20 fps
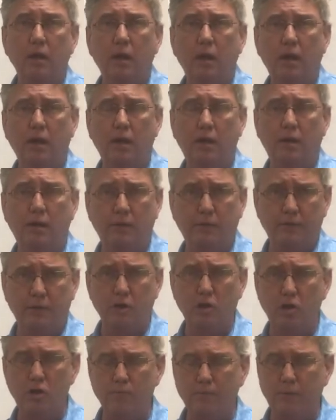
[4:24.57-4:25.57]
of the
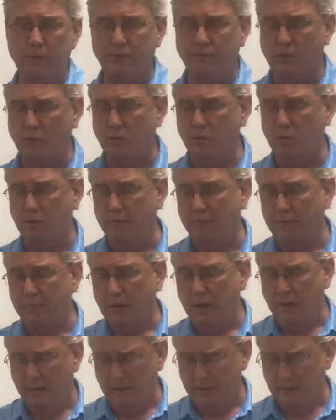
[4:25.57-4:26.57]
human form,
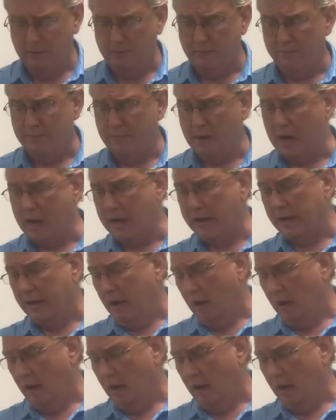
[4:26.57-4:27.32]
human body.